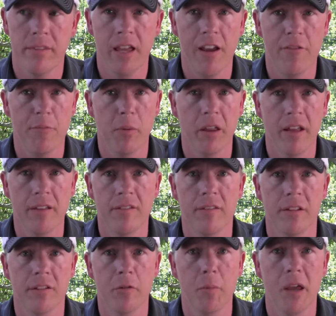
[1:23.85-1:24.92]
They have plans
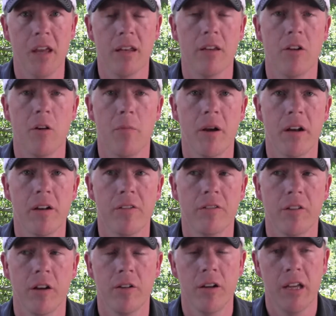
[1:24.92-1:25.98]
to expand and go bigger,
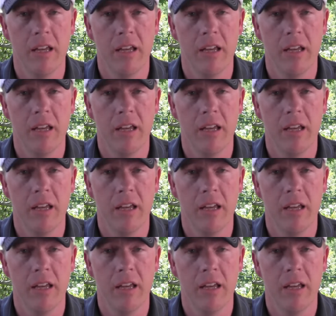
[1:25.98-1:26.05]
so